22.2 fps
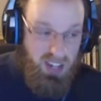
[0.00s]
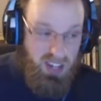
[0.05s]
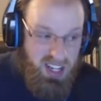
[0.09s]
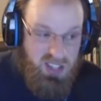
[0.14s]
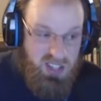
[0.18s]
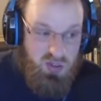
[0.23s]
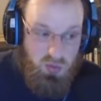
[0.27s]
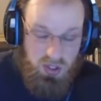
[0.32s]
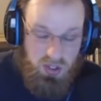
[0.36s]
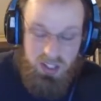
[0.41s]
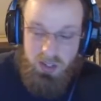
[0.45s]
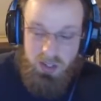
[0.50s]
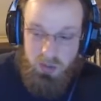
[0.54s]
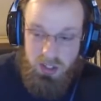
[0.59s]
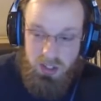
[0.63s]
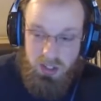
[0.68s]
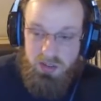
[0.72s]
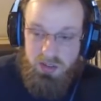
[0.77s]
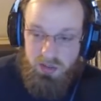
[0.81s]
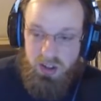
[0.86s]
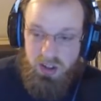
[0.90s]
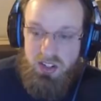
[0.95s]
It's really,
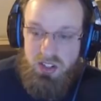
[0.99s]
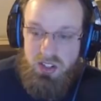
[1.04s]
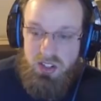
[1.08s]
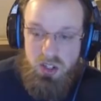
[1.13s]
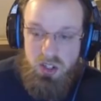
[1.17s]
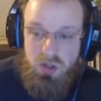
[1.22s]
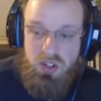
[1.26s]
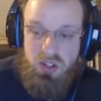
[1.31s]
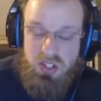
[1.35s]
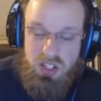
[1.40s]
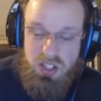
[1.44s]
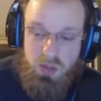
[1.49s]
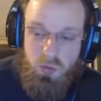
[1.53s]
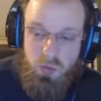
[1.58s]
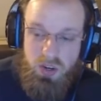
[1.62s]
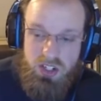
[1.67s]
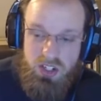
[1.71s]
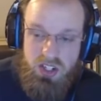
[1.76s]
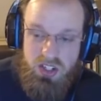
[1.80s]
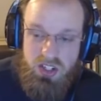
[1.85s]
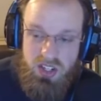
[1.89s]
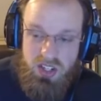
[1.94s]
really fun to do, to see
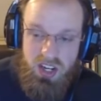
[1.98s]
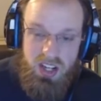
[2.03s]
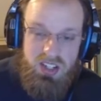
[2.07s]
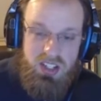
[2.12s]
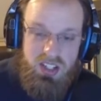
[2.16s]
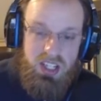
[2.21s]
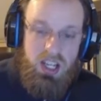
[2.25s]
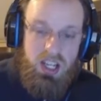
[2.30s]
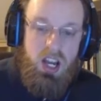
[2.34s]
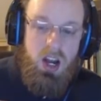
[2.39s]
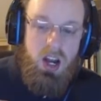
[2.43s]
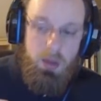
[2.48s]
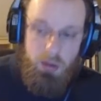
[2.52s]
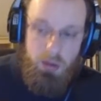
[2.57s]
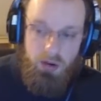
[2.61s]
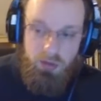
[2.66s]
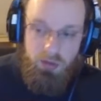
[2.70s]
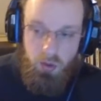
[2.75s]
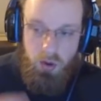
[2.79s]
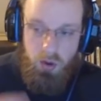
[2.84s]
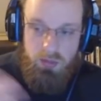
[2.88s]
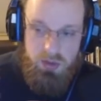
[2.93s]
which ascendancy
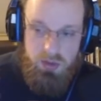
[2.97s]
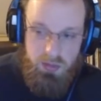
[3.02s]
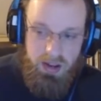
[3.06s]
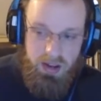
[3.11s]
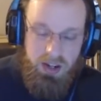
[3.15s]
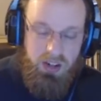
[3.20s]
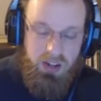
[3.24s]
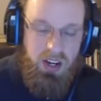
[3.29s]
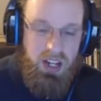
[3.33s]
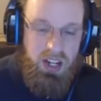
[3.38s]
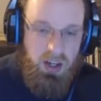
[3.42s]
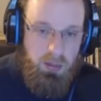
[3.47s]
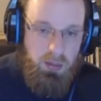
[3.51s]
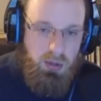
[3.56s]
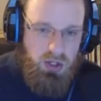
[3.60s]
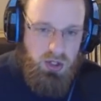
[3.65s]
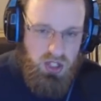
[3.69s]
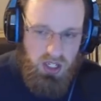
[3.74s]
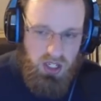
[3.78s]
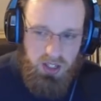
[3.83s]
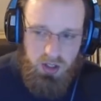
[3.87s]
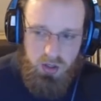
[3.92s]
performs better in a
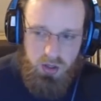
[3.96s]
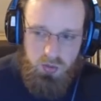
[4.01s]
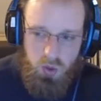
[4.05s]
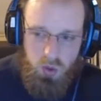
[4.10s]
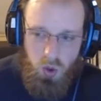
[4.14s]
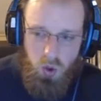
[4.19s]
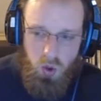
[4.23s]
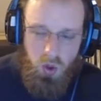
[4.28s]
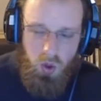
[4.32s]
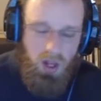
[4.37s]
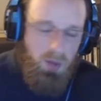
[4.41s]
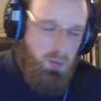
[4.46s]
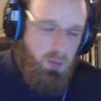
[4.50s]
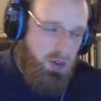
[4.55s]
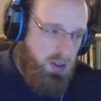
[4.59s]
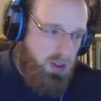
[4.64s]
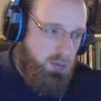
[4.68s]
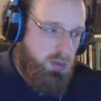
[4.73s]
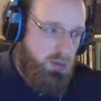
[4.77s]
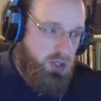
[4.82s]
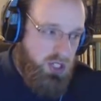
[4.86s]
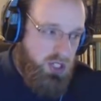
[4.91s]
particular role and with
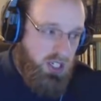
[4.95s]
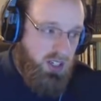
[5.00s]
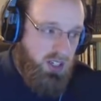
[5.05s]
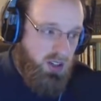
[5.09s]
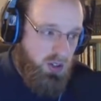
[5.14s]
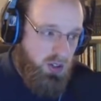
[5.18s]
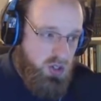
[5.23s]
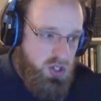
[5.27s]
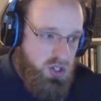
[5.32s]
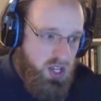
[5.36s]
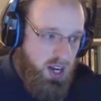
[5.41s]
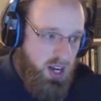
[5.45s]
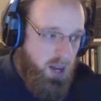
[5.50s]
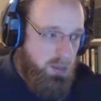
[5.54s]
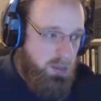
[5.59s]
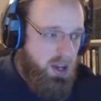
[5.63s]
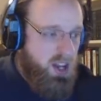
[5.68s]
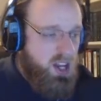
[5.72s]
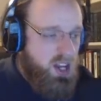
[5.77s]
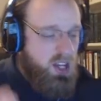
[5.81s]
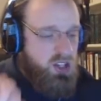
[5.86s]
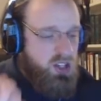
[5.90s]
a particular setup.
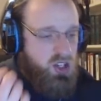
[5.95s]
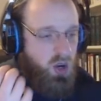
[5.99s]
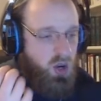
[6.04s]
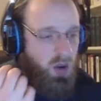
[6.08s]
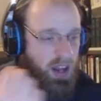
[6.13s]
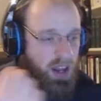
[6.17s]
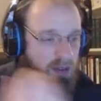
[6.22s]
So if